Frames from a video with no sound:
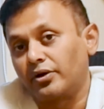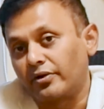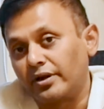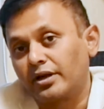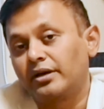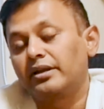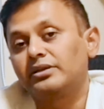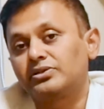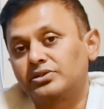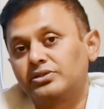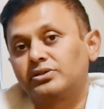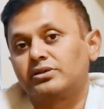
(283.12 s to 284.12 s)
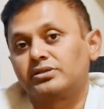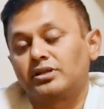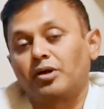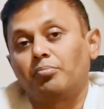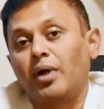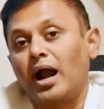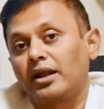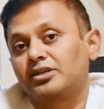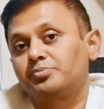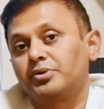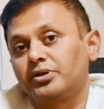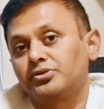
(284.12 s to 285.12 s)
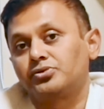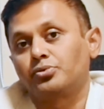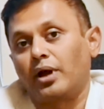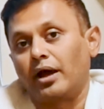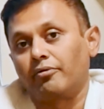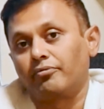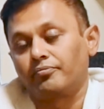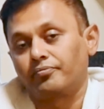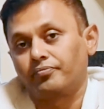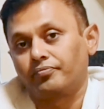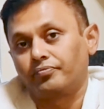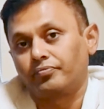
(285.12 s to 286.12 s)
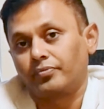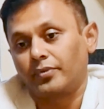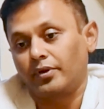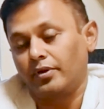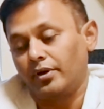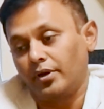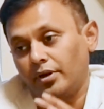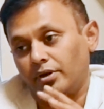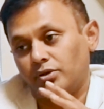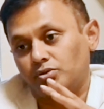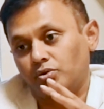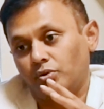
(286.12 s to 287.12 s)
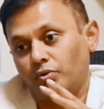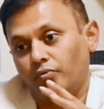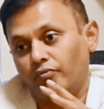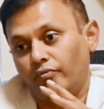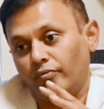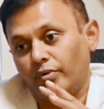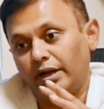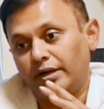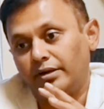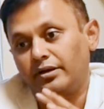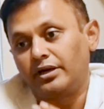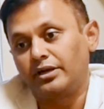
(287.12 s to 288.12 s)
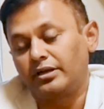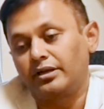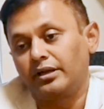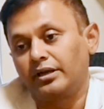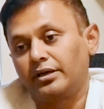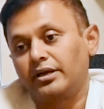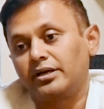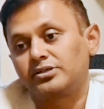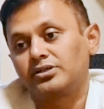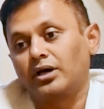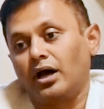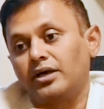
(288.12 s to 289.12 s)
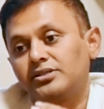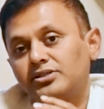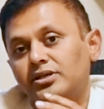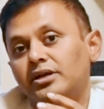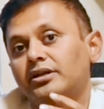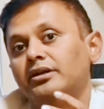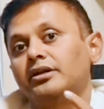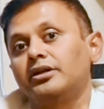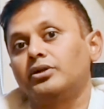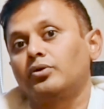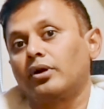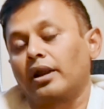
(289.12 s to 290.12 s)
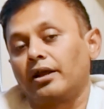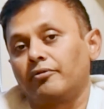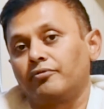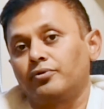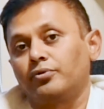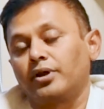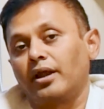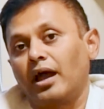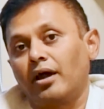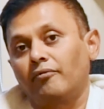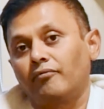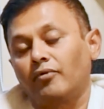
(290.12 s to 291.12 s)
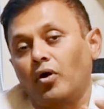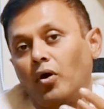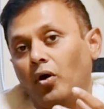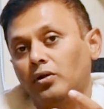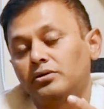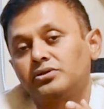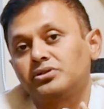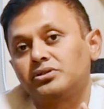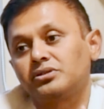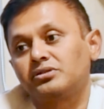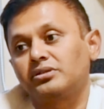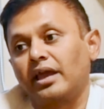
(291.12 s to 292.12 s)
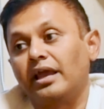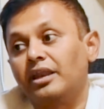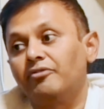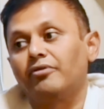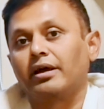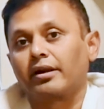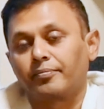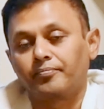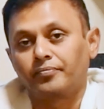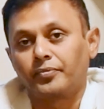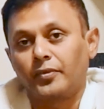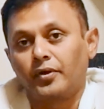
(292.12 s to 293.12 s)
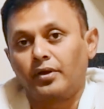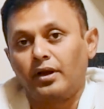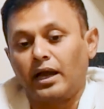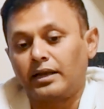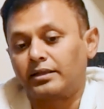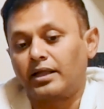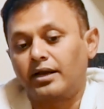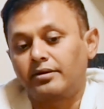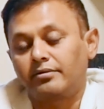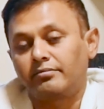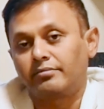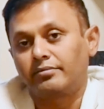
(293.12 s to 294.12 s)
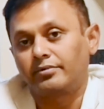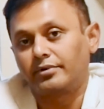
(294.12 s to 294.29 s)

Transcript: recurring seizures are bad experience to have. So it gets an uncertainty in your life. You can have all these seizures anywhere, and that